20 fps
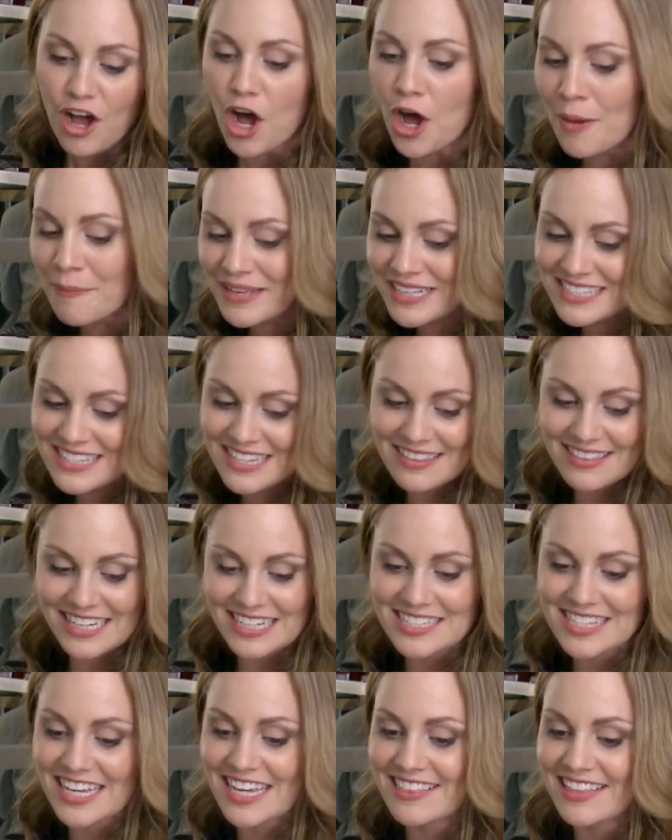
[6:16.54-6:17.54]
almonds and
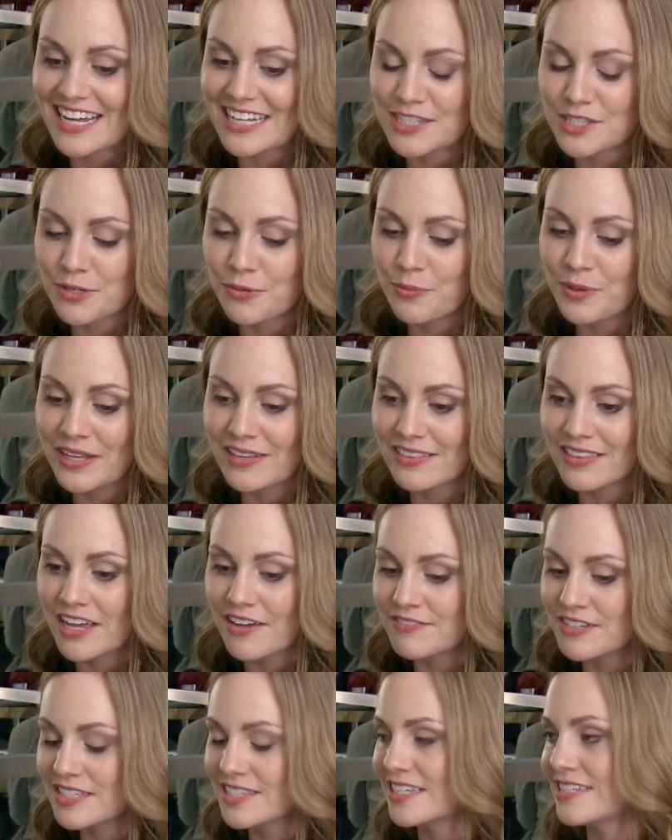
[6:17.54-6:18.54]
things like that. So we
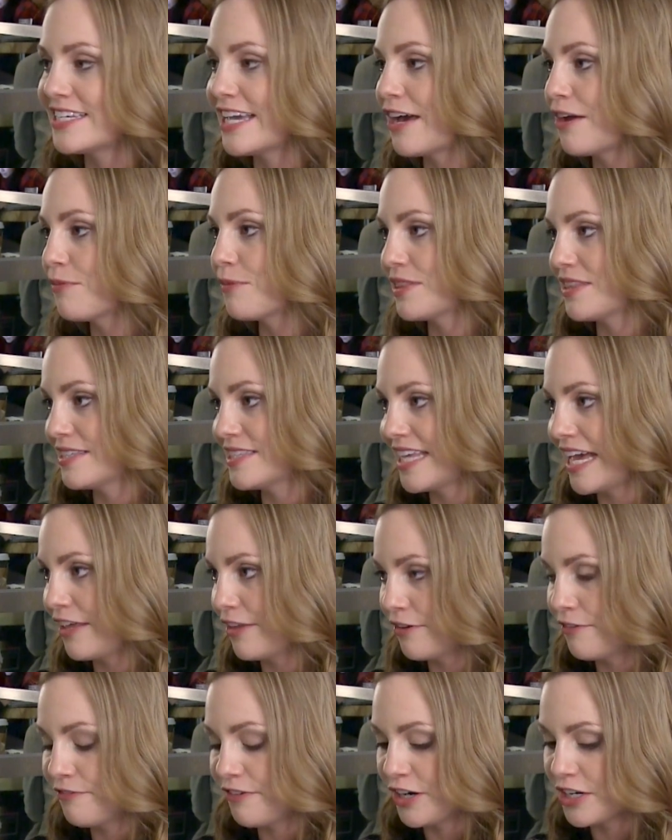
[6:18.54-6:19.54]
love to sit down with a
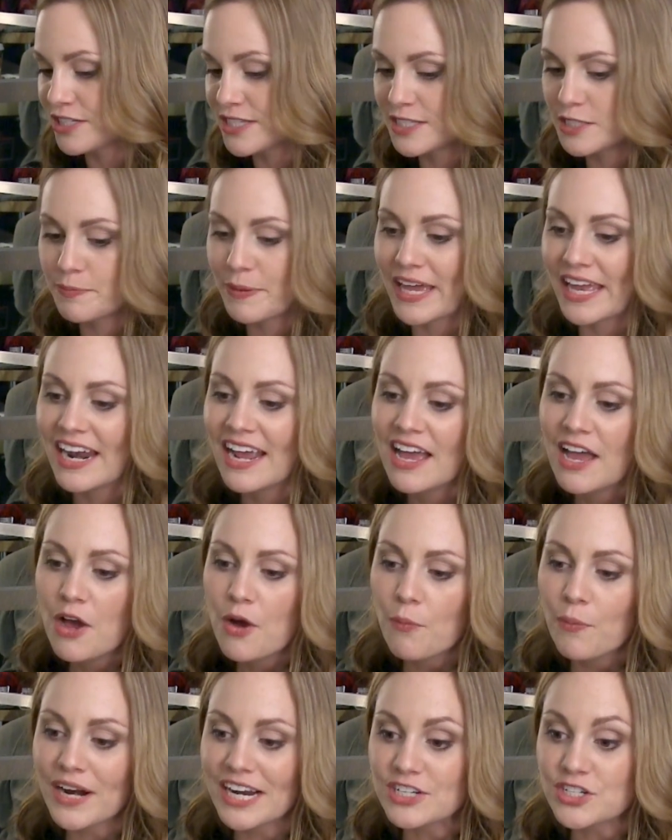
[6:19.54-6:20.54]
salad first. But
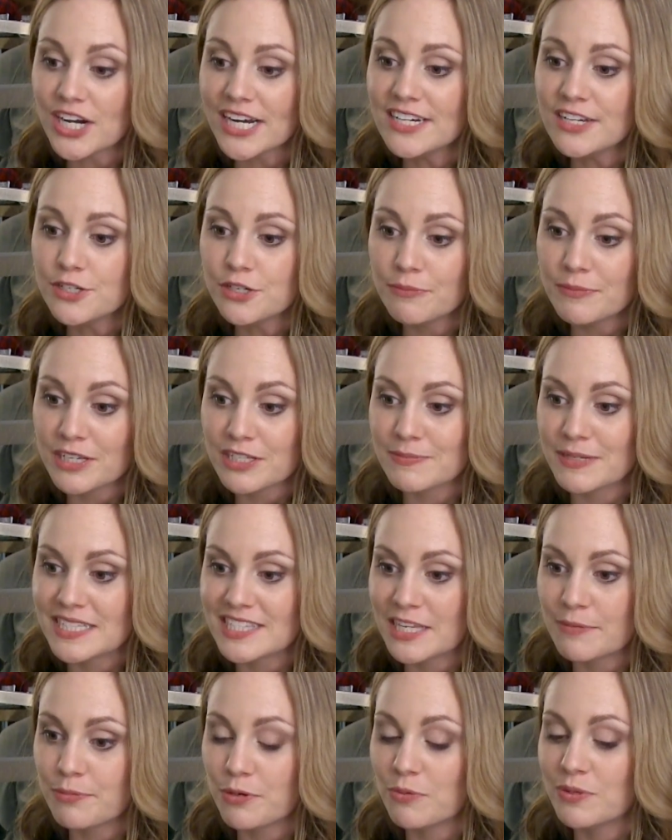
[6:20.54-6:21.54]
what I tried to do at Meals
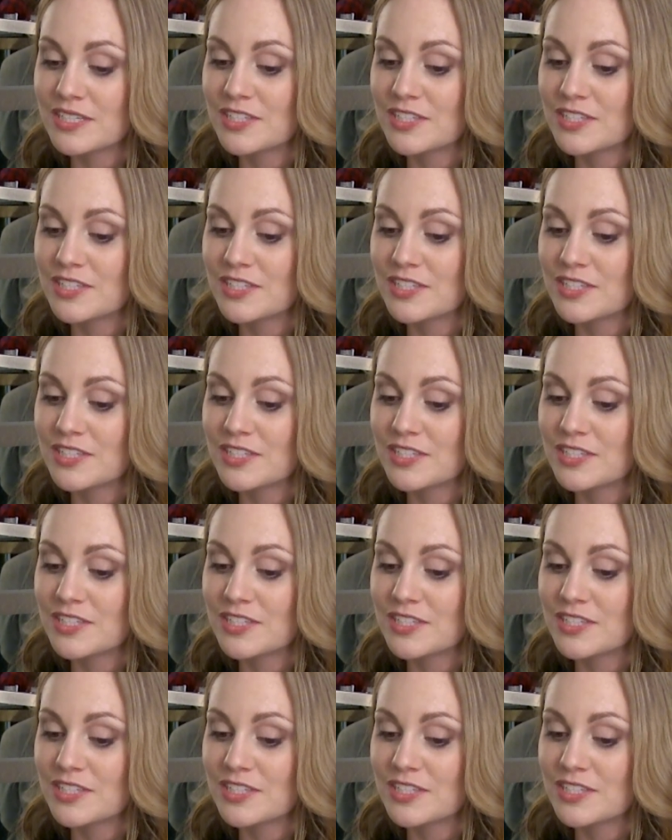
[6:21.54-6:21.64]
Made Simple